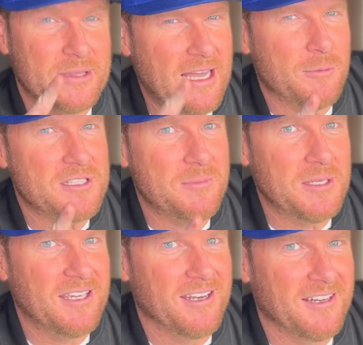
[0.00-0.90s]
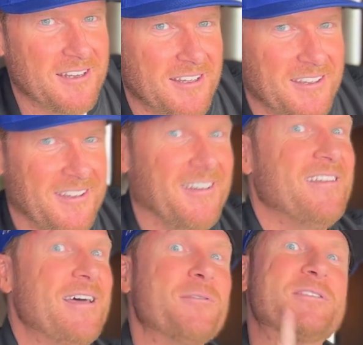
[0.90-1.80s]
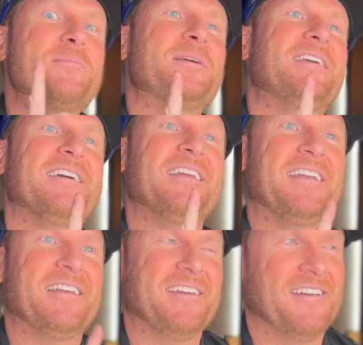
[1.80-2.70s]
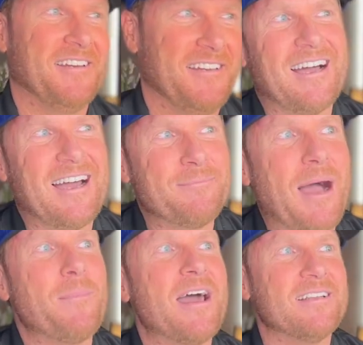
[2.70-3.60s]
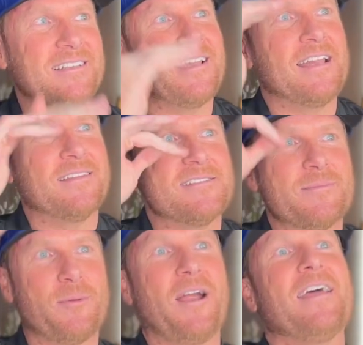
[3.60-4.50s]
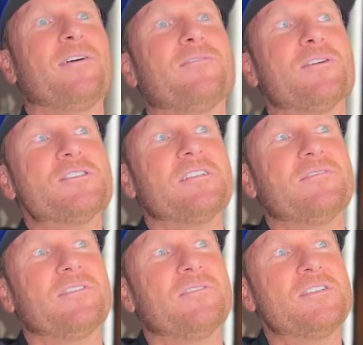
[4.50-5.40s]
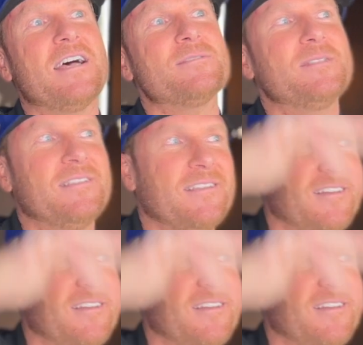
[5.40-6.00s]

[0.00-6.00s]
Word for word: that was the beginning. That was the beginning. I, I might have been like the soprano version of, of Jasmine,